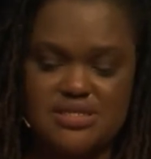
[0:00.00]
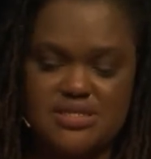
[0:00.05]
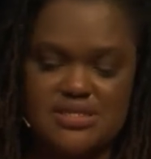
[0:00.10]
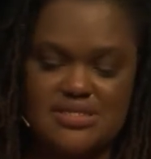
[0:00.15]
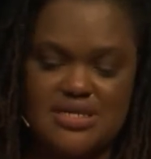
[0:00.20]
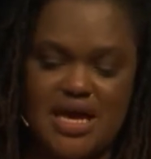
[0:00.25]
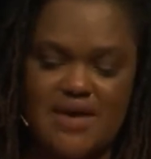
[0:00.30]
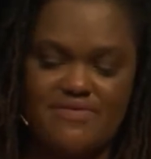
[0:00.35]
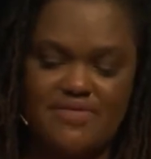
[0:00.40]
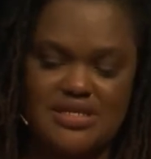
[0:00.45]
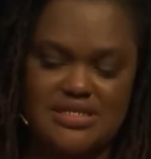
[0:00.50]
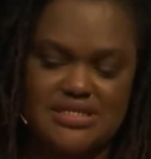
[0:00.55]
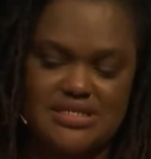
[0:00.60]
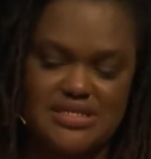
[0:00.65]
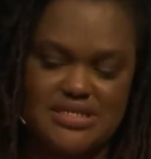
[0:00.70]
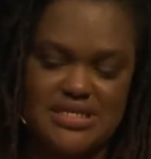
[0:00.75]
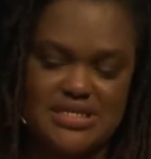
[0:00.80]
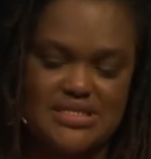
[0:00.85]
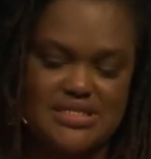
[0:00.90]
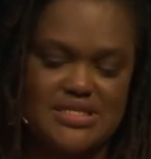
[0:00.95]
having
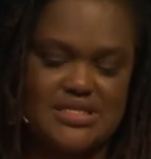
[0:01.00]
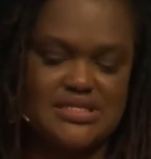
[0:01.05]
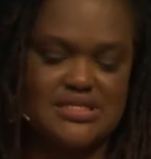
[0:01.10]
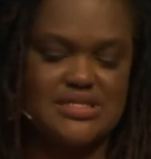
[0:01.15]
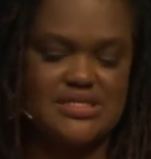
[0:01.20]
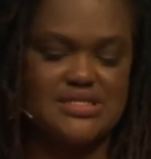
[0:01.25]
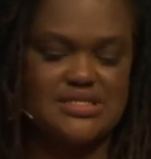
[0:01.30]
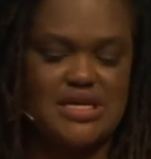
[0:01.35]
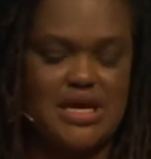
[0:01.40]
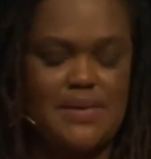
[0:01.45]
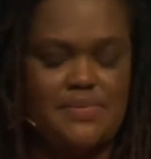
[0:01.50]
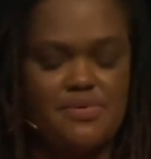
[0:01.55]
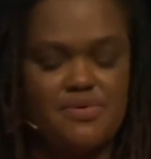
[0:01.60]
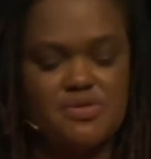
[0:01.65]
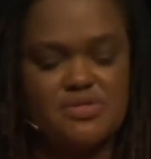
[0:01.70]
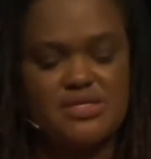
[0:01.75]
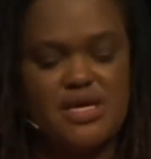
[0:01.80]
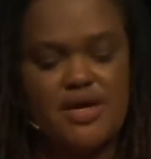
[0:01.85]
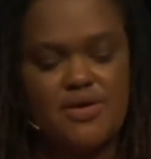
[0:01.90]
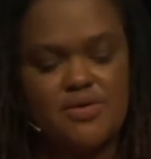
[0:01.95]
sent his
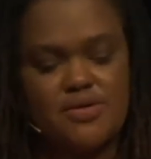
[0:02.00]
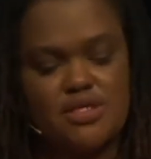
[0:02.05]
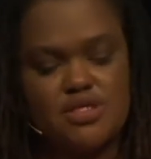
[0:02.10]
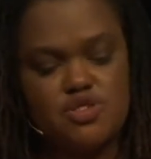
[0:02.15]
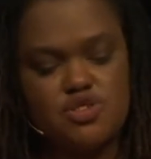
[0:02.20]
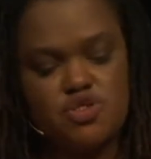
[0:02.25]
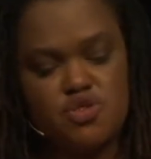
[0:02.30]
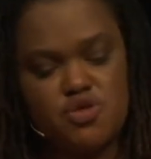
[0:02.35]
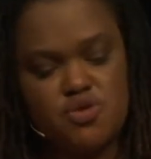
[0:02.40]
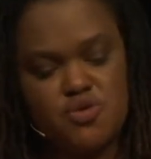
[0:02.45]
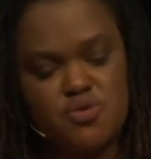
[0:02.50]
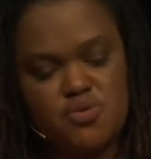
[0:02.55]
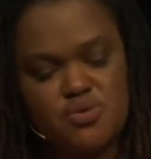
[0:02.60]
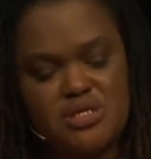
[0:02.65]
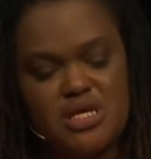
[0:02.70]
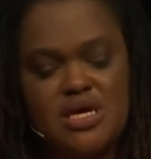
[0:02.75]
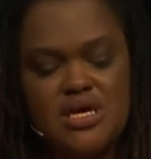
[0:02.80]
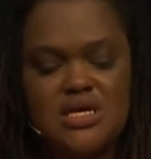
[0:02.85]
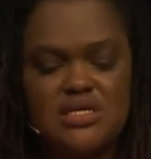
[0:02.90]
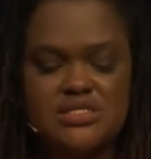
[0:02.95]
disciples out in twos
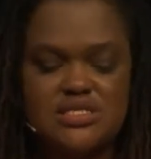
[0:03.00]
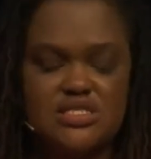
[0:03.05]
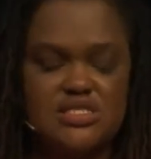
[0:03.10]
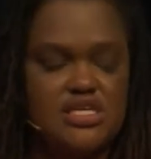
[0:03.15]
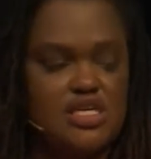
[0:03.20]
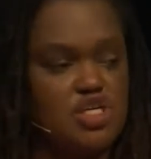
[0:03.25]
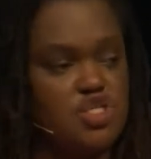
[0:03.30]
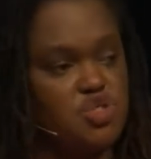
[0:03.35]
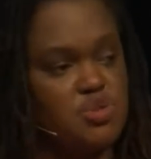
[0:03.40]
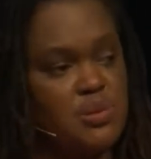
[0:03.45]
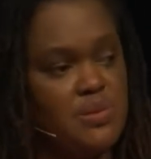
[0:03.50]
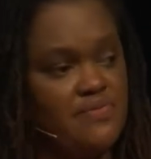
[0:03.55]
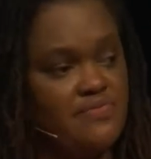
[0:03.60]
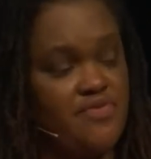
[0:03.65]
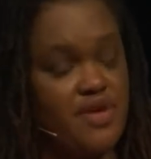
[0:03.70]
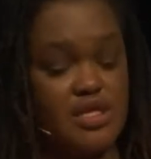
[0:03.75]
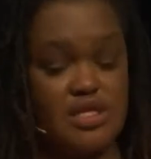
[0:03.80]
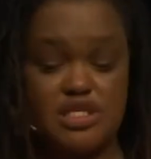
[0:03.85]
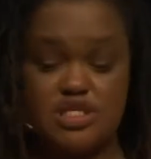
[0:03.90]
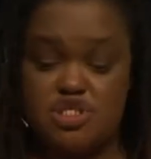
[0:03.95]
to teach from
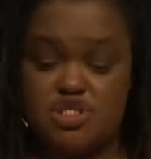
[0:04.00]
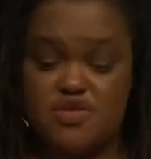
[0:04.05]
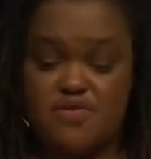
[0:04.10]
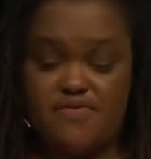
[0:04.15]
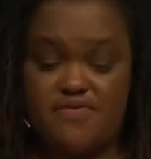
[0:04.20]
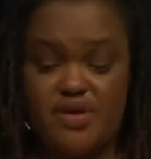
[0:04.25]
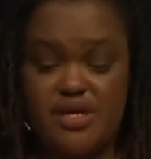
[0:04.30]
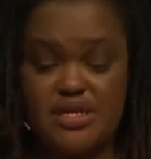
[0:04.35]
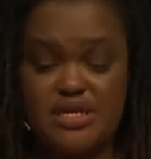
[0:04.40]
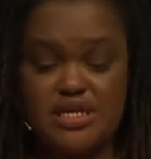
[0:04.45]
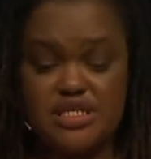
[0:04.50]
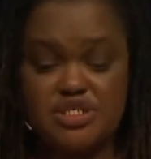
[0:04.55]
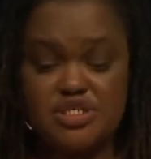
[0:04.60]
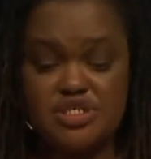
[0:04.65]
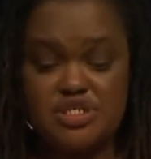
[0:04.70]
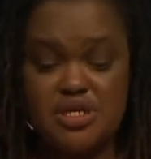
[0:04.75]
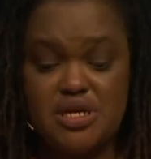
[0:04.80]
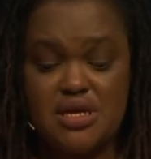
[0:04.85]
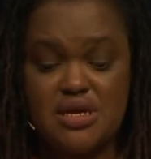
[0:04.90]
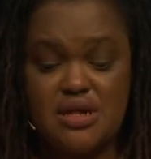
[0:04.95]
village to
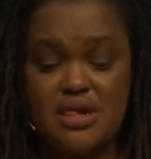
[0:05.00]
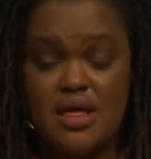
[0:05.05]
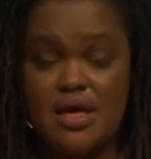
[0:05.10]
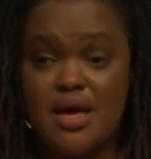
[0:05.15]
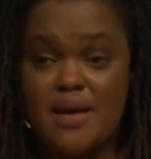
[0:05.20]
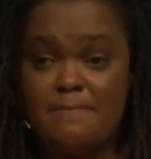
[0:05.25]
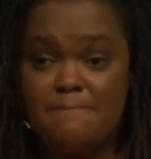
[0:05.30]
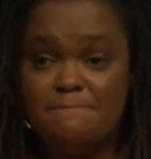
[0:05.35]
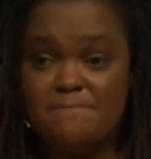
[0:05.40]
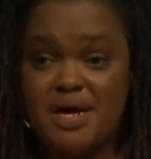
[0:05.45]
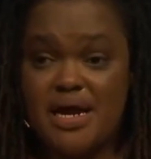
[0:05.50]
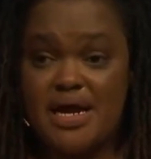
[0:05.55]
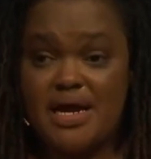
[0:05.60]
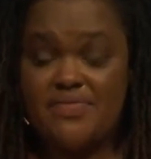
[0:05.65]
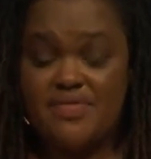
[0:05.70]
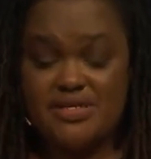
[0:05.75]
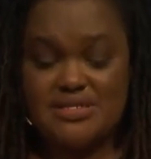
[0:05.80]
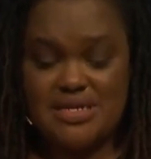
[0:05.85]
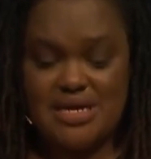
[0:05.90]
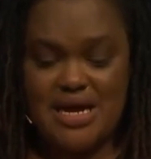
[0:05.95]
village. By
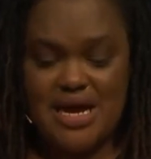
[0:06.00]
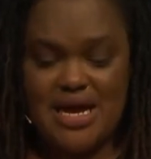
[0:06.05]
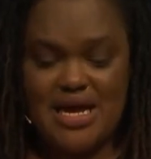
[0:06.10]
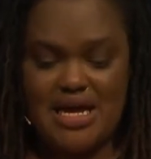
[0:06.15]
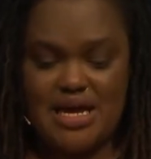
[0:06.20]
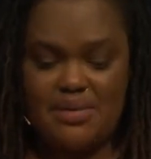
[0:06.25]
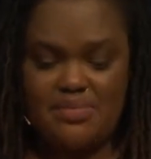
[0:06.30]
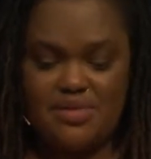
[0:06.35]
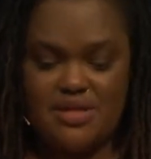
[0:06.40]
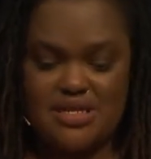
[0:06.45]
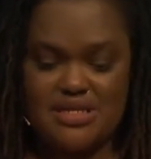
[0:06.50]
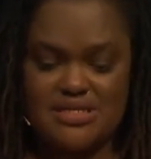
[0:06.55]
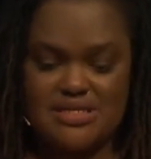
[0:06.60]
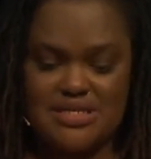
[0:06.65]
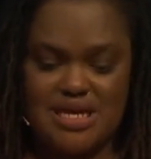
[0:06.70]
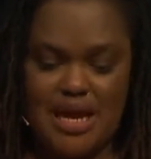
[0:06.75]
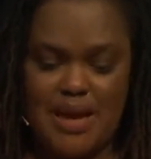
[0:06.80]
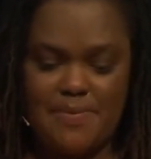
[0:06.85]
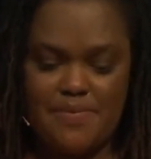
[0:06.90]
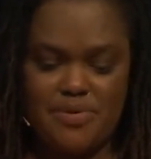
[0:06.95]
the time the
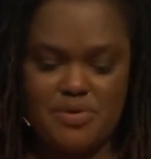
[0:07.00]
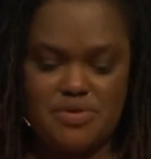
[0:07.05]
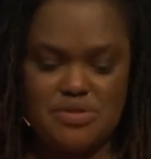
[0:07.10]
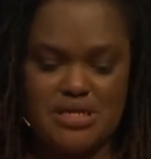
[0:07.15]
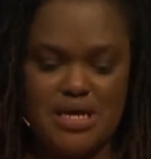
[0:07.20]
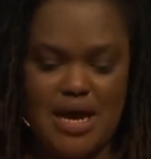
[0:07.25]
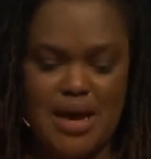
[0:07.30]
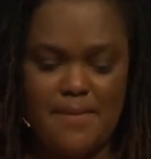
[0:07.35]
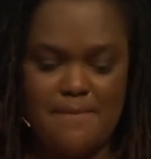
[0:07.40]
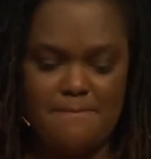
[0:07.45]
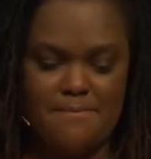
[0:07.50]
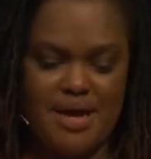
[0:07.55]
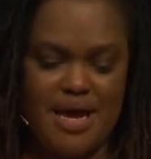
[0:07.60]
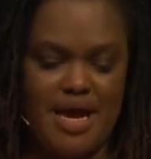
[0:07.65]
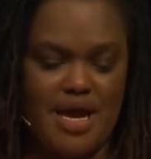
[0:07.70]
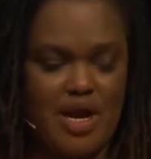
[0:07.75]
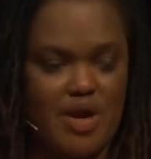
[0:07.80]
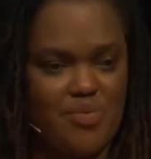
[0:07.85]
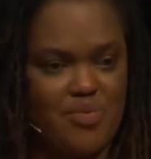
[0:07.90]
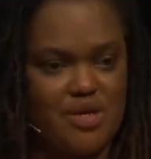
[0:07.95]
disciples come
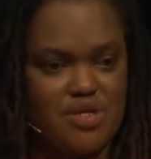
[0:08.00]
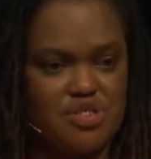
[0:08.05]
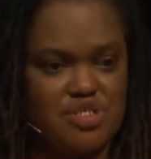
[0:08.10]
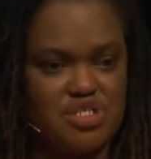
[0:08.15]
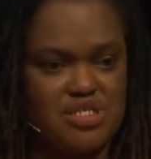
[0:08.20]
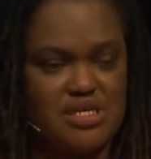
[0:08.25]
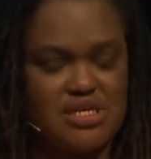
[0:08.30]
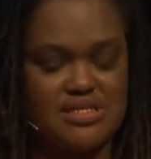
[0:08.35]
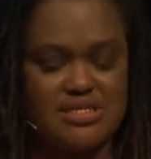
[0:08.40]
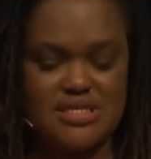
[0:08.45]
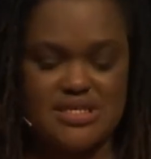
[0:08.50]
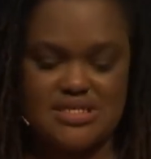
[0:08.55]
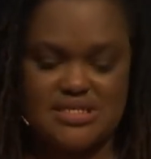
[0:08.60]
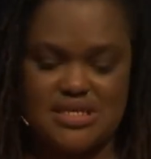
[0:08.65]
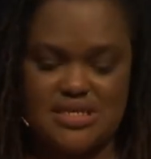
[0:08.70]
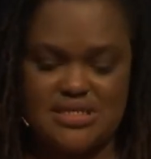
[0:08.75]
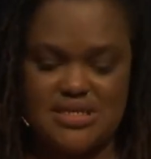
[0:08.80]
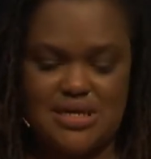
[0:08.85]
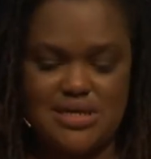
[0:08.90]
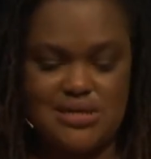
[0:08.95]
back around Jesus,
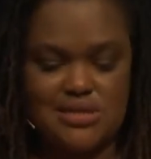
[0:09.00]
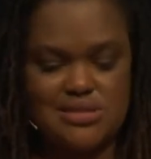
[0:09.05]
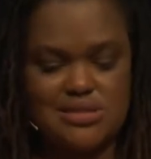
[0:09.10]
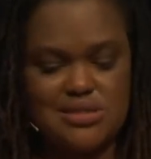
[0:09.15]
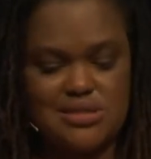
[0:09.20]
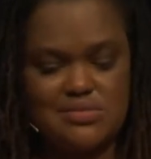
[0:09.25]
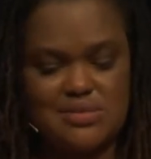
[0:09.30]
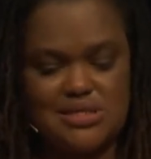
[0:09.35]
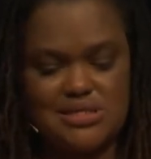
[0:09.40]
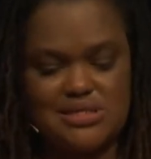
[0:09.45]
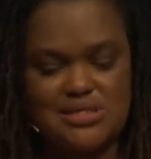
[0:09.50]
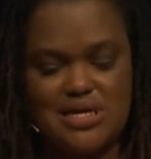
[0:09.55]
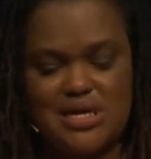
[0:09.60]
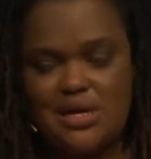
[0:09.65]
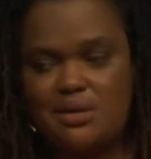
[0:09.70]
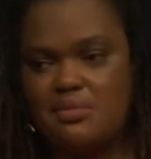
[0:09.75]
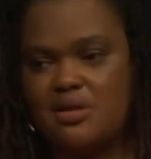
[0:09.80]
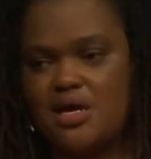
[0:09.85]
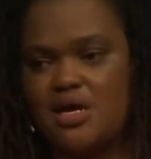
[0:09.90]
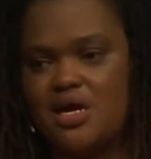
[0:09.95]
he tells them it's
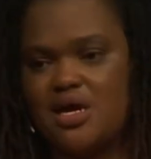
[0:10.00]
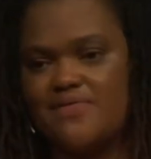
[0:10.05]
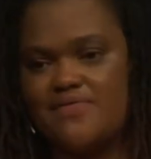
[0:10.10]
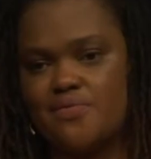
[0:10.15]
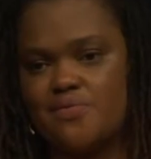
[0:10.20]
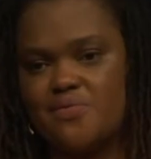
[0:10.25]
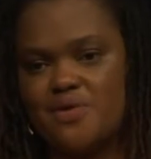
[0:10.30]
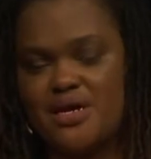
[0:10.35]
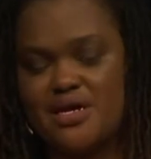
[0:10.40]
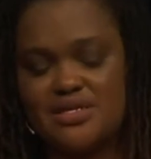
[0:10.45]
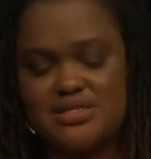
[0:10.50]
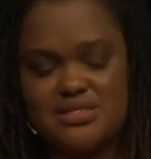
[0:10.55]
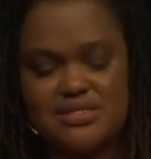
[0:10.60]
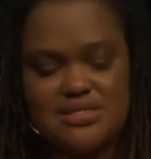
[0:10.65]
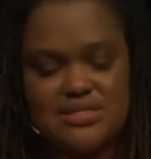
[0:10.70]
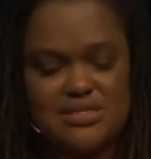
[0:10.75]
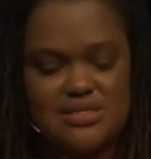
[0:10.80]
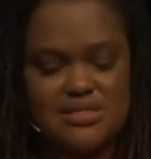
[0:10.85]
time to have rest.